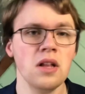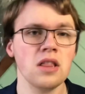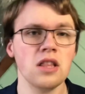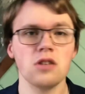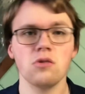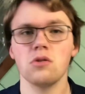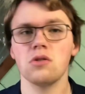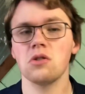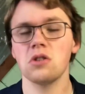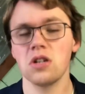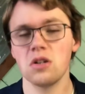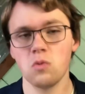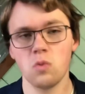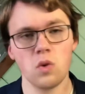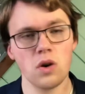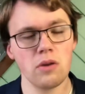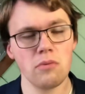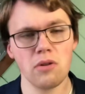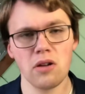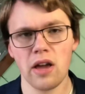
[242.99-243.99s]
This was a
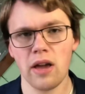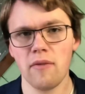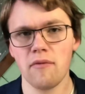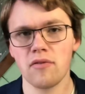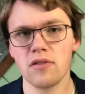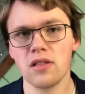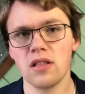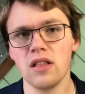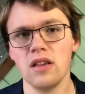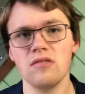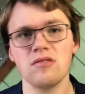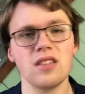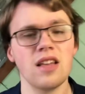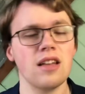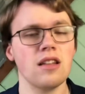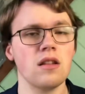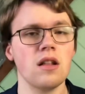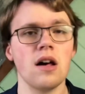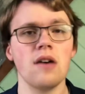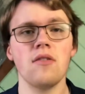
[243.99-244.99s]
winnable game for the Leafs. They
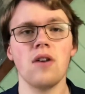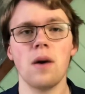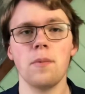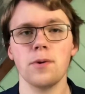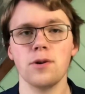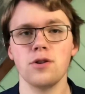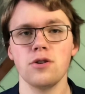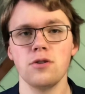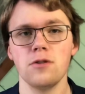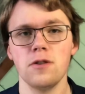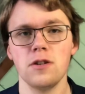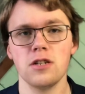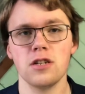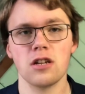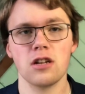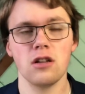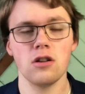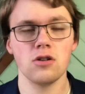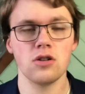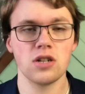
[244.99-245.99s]
had a lot of opportunities to
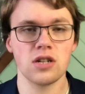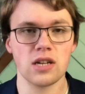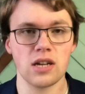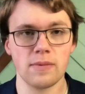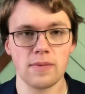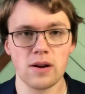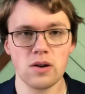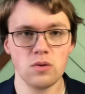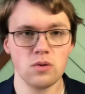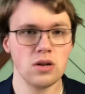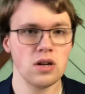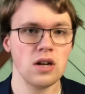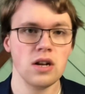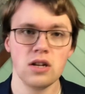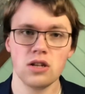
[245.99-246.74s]
close this game out